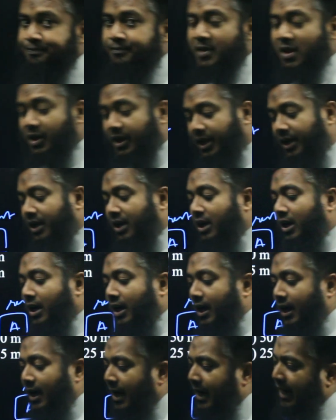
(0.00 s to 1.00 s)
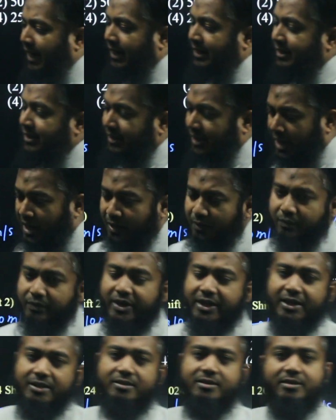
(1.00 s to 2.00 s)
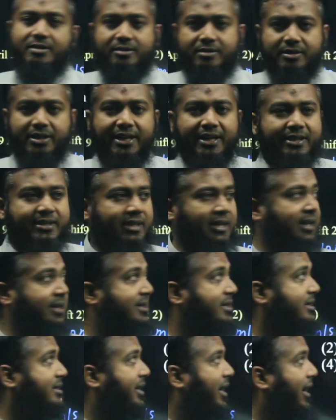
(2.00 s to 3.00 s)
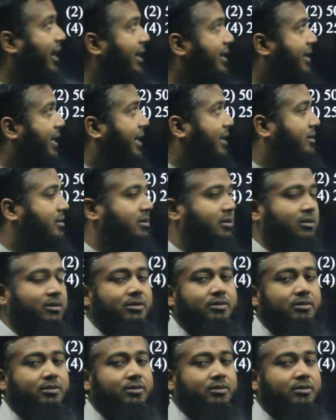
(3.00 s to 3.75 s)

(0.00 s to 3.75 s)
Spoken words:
Okay, and now we can easily say that